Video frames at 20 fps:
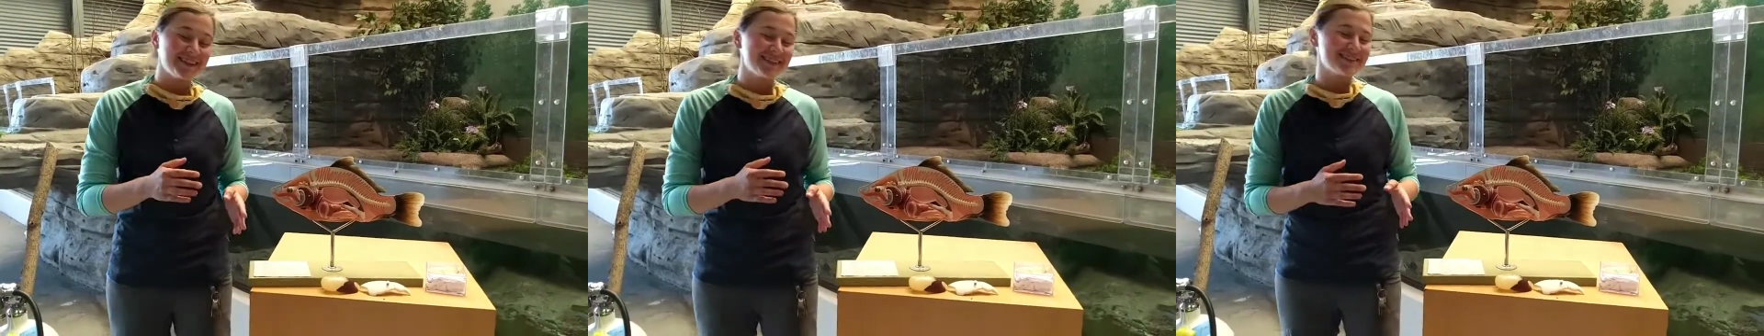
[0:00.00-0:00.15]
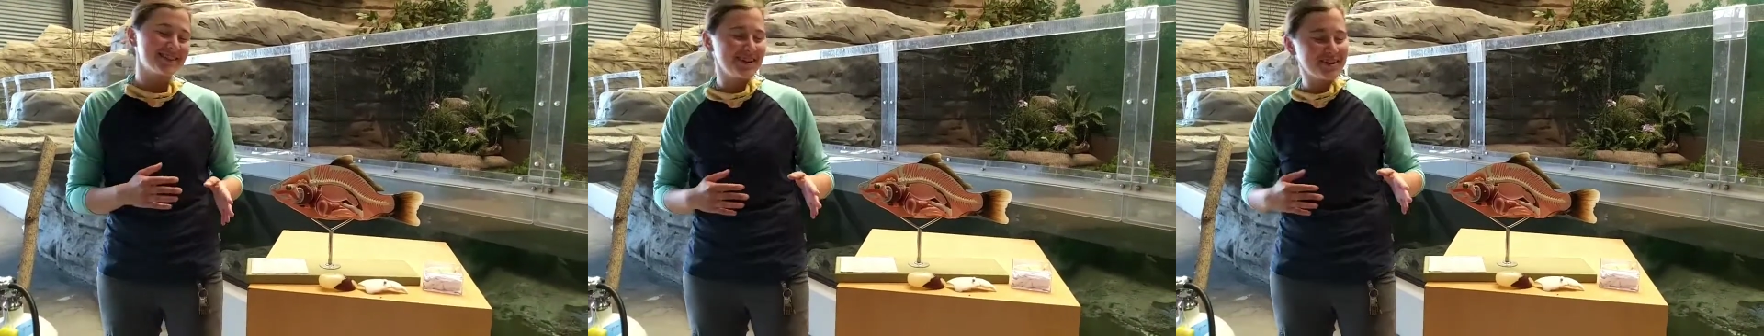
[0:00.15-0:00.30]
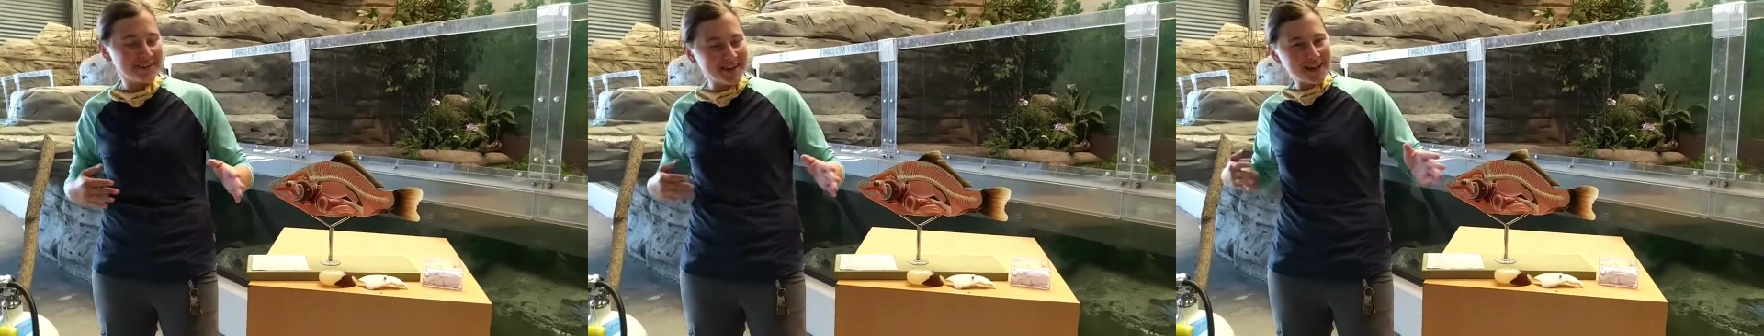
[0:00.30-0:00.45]

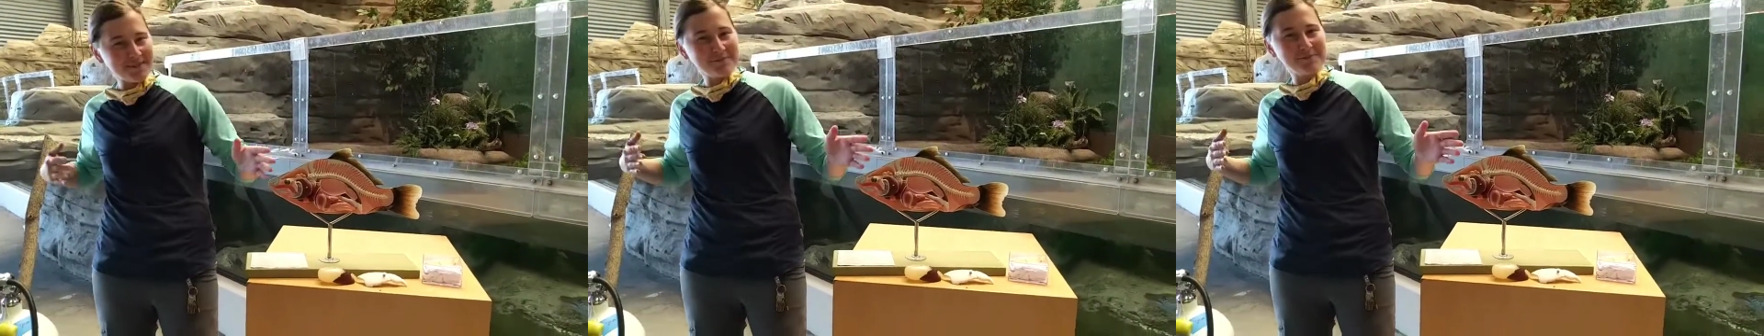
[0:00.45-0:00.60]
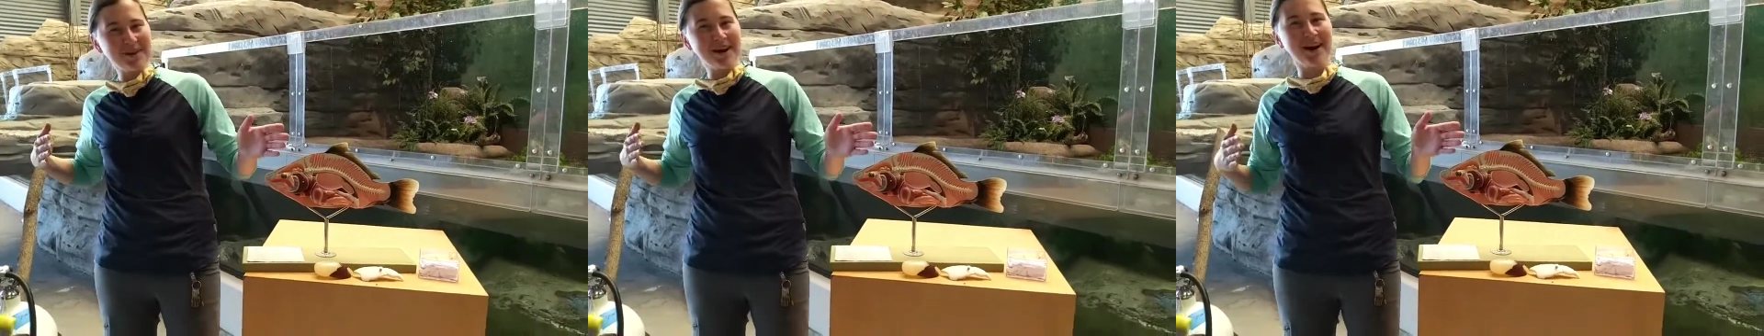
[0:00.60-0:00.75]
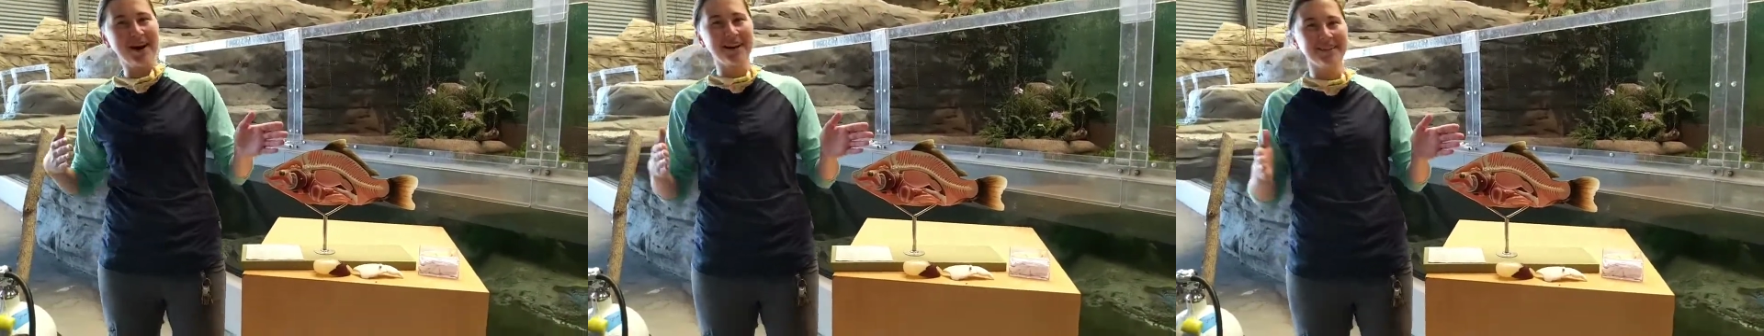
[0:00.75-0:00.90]
So that
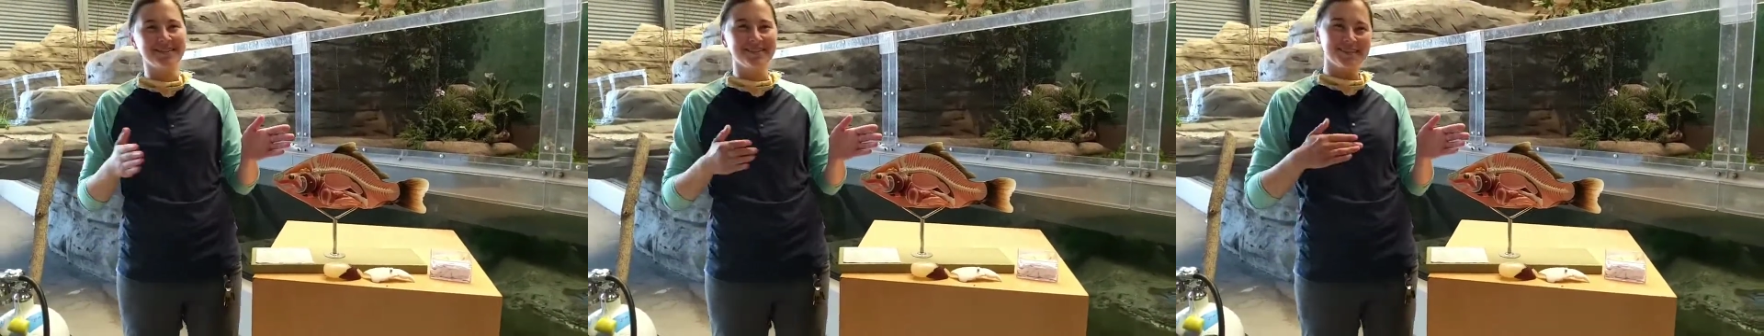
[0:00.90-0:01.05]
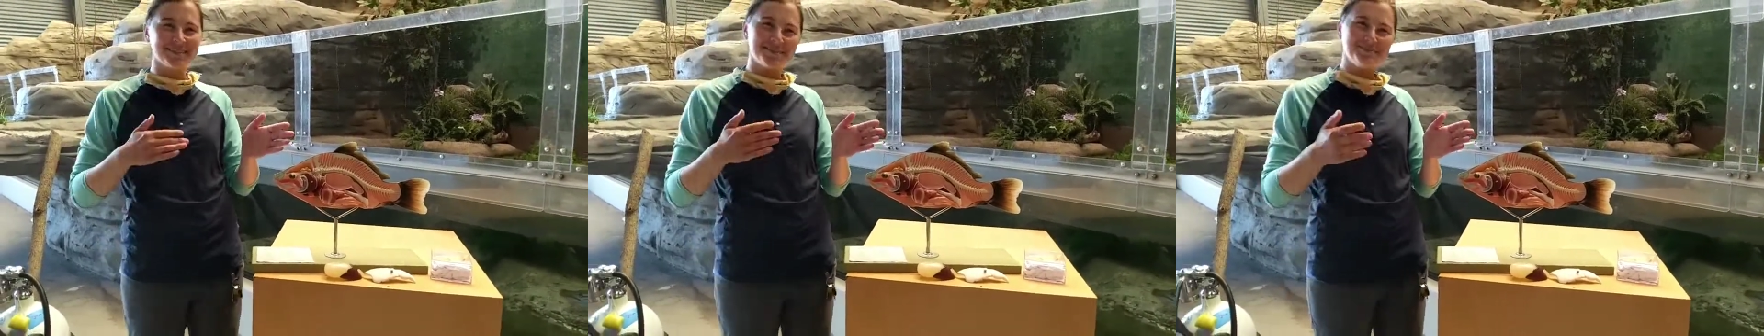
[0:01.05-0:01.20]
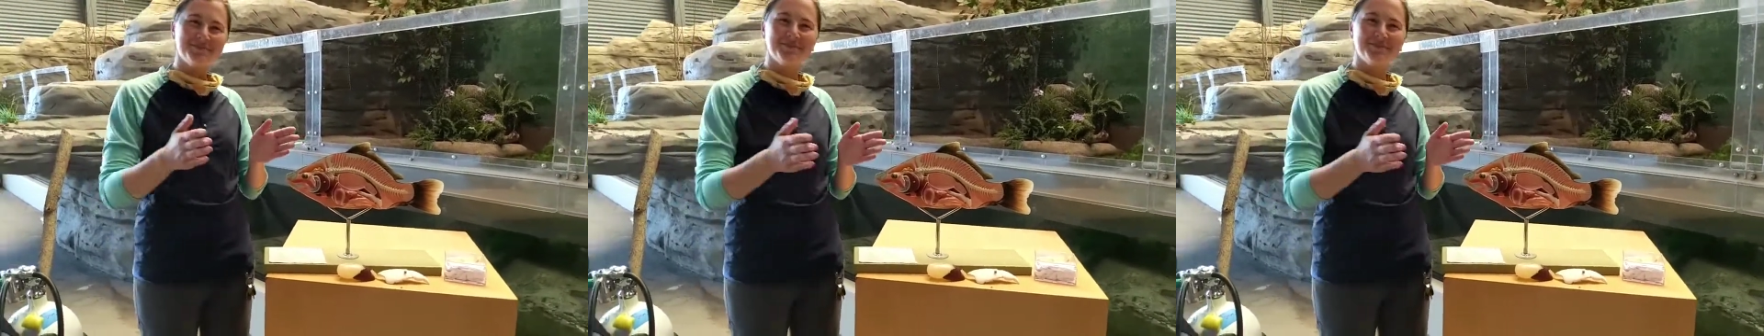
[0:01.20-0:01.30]
constant